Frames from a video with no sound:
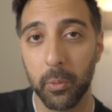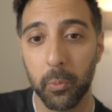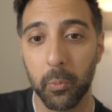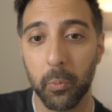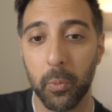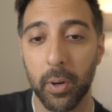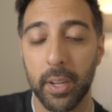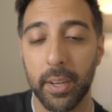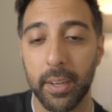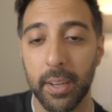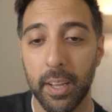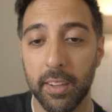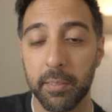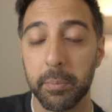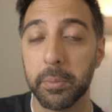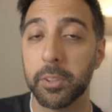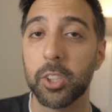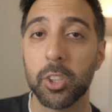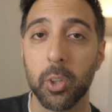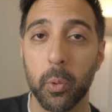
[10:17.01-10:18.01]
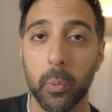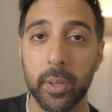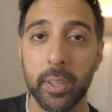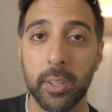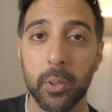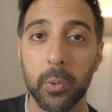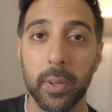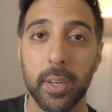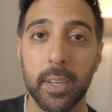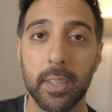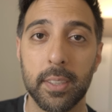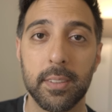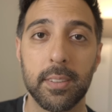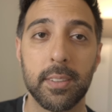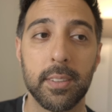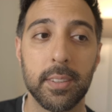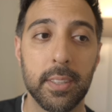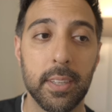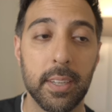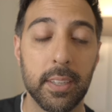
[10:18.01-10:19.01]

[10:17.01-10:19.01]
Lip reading: what I've been showing you guys